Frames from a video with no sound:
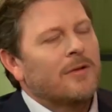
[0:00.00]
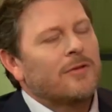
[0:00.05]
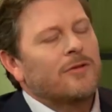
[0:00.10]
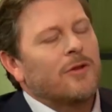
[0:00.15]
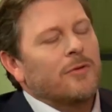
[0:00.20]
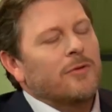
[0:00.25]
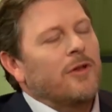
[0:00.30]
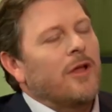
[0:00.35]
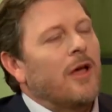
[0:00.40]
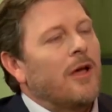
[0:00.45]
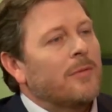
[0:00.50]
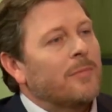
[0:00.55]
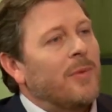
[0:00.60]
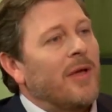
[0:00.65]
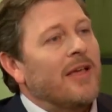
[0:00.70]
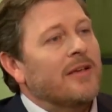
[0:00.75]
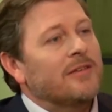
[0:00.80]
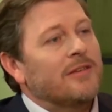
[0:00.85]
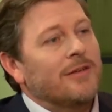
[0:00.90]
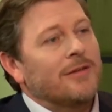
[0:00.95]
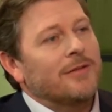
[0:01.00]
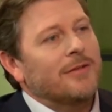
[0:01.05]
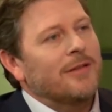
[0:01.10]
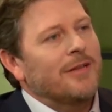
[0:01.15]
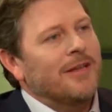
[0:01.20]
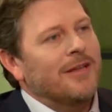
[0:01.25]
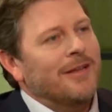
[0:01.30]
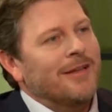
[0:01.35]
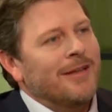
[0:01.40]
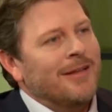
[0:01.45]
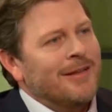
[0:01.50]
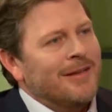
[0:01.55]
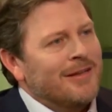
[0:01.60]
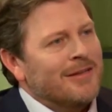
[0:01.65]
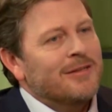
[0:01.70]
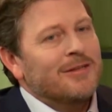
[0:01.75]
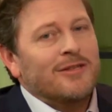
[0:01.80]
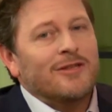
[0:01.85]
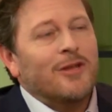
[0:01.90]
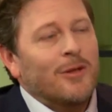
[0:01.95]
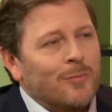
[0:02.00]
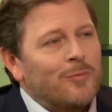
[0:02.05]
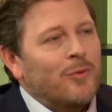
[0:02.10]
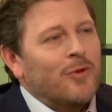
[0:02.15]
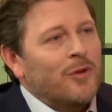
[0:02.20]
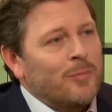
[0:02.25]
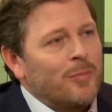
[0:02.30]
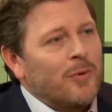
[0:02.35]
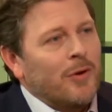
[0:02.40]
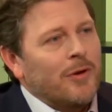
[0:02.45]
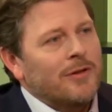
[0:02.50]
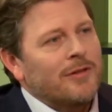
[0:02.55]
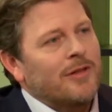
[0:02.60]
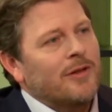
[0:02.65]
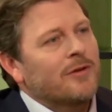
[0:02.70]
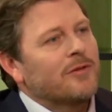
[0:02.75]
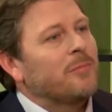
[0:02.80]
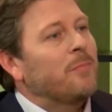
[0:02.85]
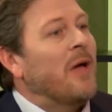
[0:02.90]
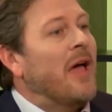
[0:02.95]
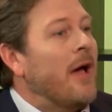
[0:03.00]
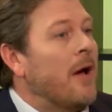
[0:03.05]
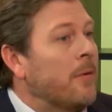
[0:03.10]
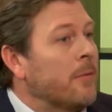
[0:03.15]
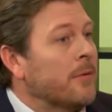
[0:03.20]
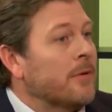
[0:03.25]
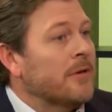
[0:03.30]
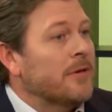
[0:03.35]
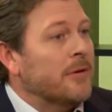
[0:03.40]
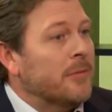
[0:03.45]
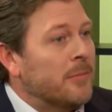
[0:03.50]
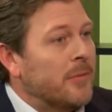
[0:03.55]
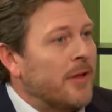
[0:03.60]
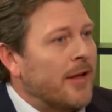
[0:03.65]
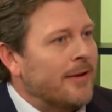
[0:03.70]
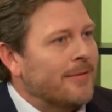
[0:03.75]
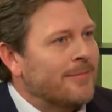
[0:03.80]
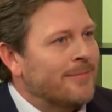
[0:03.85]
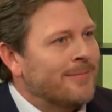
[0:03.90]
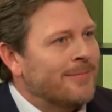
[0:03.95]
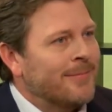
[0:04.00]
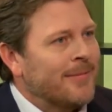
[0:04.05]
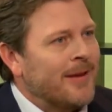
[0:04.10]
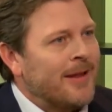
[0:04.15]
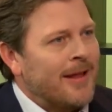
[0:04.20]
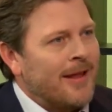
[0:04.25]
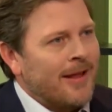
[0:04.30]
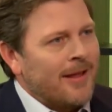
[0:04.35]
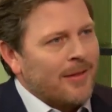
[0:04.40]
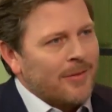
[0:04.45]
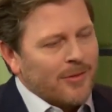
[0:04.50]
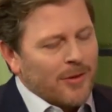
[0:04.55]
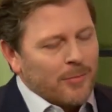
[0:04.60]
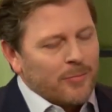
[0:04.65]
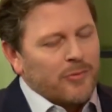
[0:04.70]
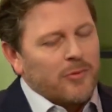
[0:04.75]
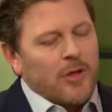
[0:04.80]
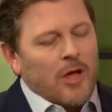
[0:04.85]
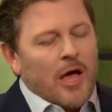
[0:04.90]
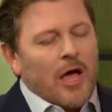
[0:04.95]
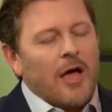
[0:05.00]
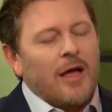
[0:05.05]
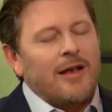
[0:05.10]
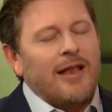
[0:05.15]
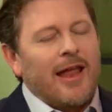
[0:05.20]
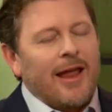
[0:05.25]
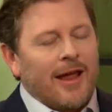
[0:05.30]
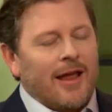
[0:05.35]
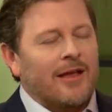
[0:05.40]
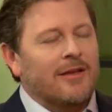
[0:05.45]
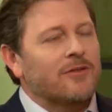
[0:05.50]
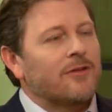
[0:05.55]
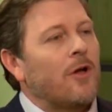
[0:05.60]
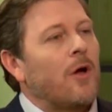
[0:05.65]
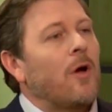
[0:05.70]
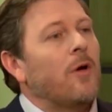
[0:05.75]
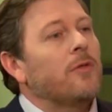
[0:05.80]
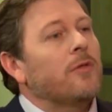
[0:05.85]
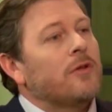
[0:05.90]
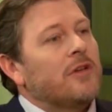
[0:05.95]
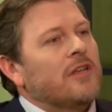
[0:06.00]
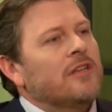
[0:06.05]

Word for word: So, Doug, basically, simply put, there's power in the blood. The blood has all the